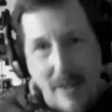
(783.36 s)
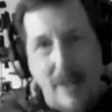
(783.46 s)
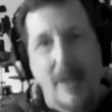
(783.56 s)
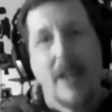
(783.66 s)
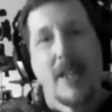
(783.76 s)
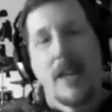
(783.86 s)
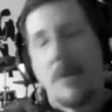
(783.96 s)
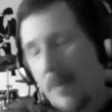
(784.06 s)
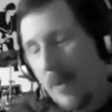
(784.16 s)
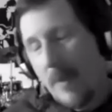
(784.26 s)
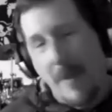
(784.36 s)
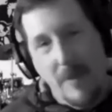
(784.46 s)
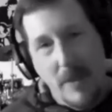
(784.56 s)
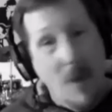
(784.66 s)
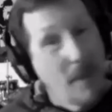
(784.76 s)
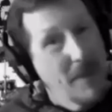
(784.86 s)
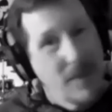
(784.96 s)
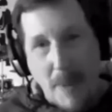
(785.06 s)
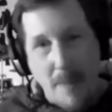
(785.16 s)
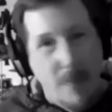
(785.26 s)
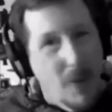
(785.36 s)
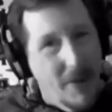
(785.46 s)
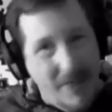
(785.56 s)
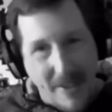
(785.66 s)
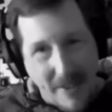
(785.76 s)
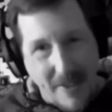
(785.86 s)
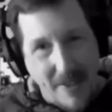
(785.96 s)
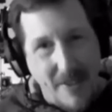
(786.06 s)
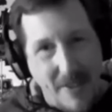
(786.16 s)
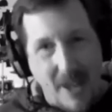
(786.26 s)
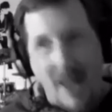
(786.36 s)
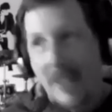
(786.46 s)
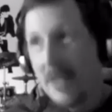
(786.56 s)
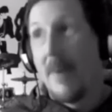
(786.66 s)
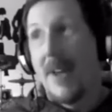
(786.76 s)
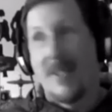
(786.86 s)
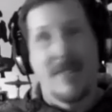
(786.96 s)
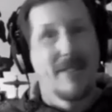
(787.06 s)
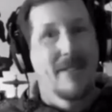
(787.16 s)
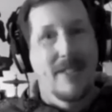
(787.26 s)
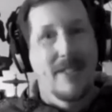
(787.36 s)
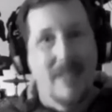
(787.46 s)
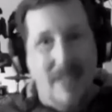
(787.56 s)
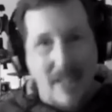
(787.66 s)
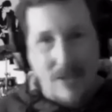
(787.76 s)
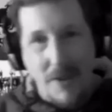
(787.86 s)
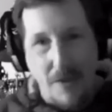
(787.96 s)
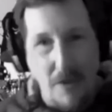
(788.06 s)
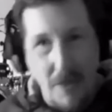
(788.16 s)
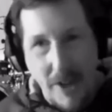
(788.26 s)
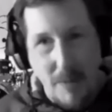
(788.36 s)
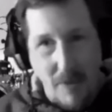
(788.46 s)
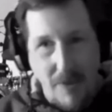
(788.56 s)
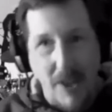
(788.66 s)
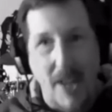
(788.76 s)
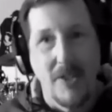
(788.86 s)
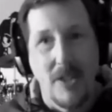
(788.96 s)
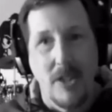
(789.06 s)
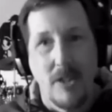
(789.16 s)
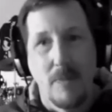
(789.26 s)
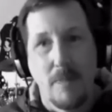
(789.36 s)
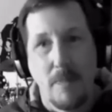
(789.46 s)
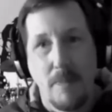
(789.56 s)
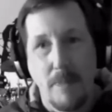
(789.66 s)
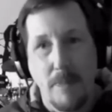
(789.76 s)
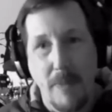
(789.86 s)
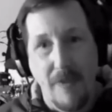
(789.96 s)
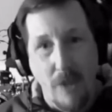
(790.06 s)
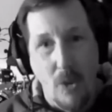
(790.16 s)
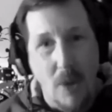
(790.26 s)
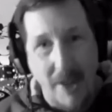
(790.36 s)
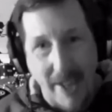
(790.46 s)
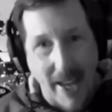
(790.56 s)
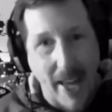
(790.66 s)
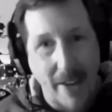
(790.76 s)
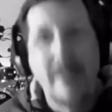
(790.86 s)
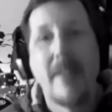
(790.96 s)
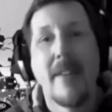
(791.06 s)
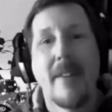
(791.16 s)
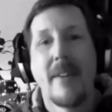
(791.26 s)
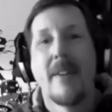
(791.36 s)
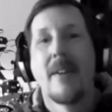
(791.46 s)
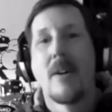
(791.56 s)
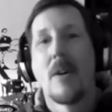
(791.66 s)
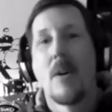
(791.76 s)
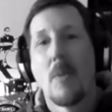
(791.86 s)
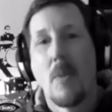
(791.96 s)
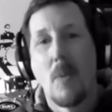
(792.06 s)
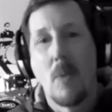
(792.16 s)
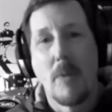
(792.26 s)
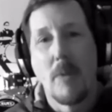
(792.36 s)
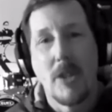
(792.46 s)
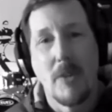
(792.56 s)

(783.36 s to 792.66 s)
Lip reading: you might be able to pinpoint like the best gigs for different reasons. But if you had to perform one again, where would you go? What